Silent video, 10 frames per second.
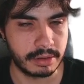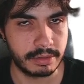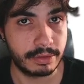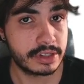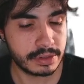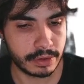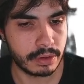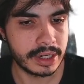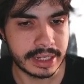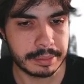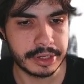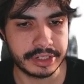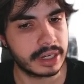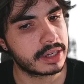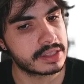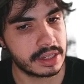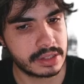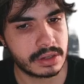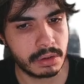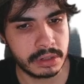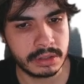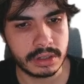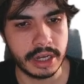first of all, an image that contains Conan,